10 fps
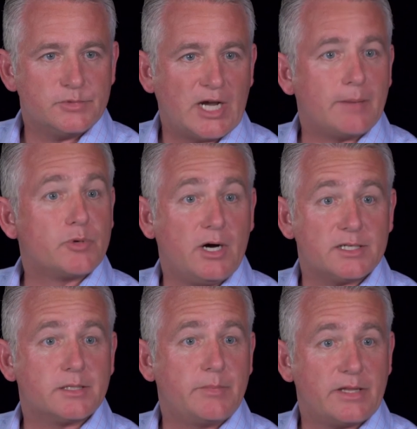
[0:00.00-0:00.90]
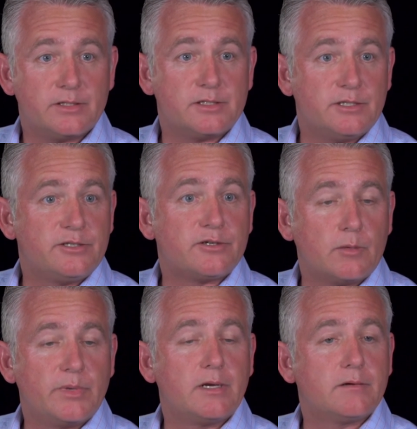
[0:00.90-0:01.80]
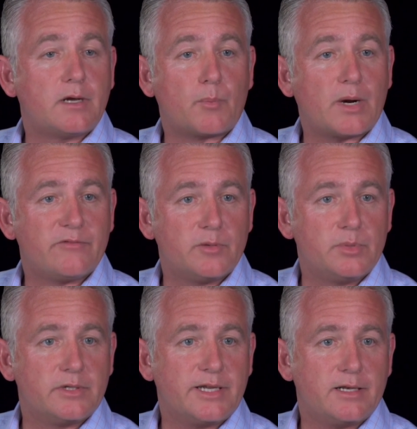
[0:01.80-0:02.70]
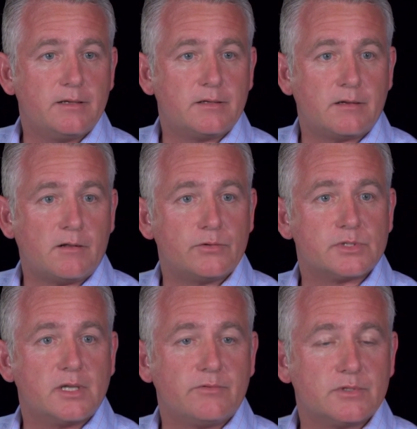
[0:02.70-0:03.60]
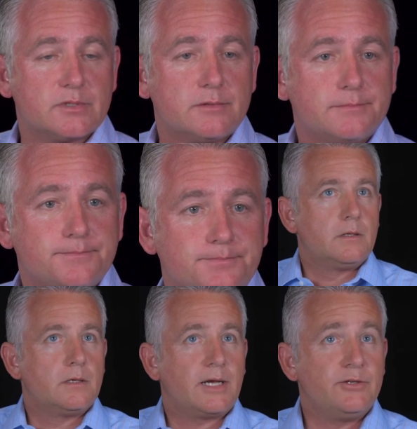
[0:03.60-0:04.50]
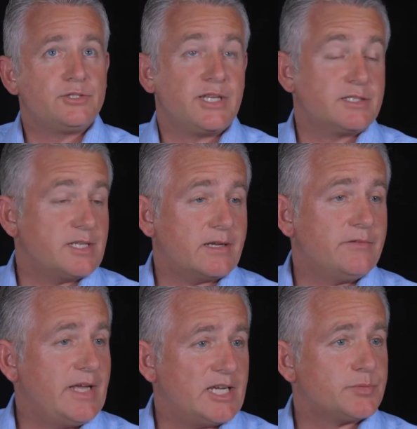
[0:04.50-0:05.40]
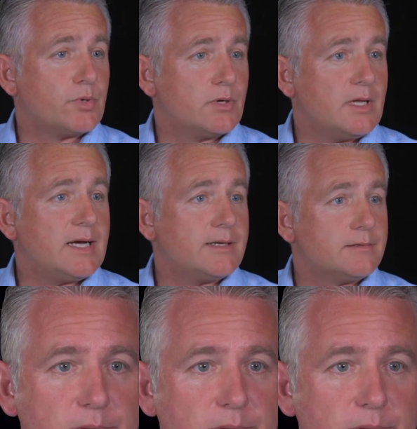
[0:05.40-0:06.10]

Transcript: job costing methods to determine our profitability on all those levels. I use the executive dashboard a lot,